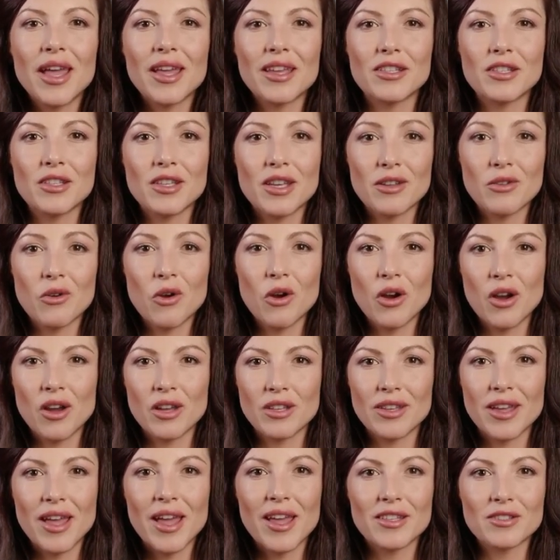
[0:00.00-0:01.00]
age and are
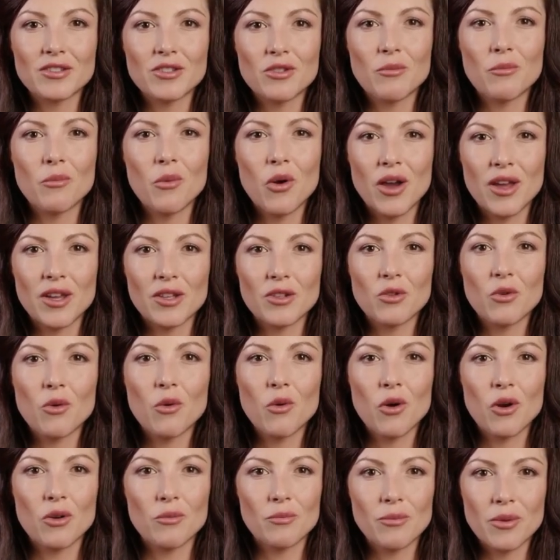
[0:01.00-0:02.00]
either out of work
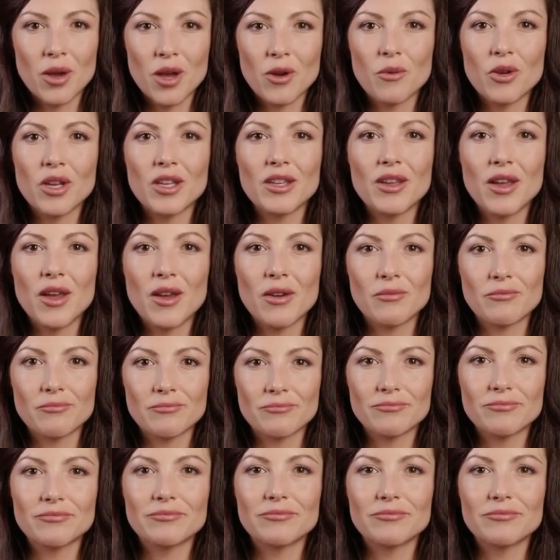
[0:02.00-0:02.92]
or on low income.